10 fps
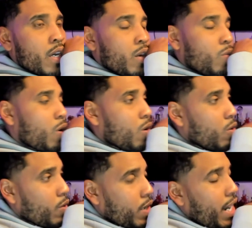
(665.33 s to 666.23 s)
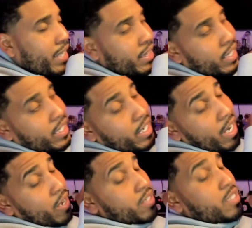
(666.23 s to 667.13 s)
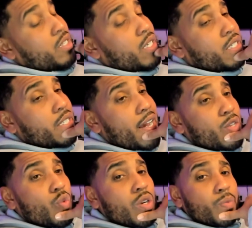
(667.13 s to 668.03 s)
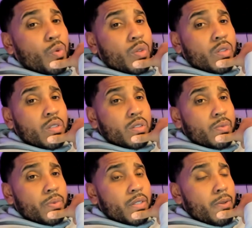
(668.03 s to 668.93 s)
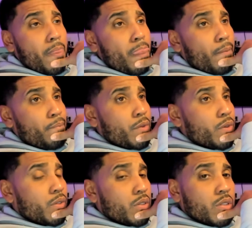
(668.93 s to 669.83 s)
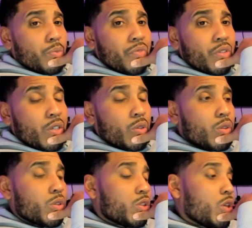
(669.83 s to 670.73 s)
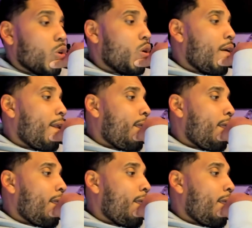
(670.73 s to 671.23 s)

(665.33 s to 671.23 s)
Word. And I honestly think Jaz wanted more, to be real. So